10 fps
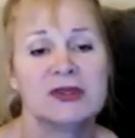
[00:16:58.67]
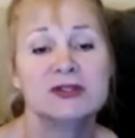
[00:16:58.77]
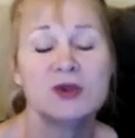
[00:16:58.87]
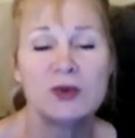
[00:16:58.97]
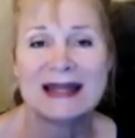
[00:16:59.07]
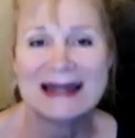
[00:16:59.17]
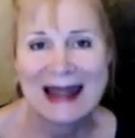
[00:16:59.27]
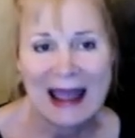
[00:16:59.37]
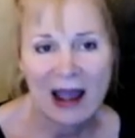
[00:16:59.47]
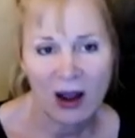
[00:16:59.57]
Do it
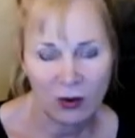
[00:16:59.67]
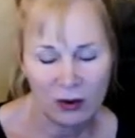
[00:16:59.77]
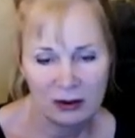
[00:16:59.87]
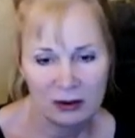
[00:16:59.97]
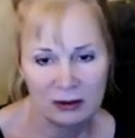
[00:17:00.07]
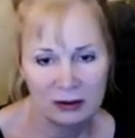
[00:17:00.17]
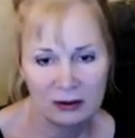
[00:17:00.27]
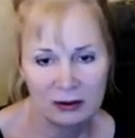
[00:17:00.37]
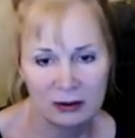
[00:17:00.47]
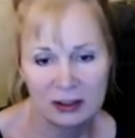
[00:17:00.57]
now.
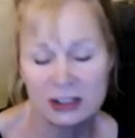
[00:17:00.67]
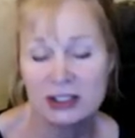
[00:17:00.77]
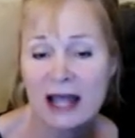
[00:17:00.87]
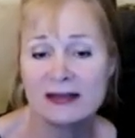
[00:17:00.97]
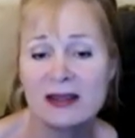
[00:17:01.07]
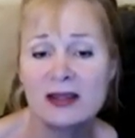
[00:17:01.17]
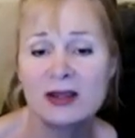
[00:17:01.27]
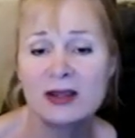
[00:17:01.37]
Because I think you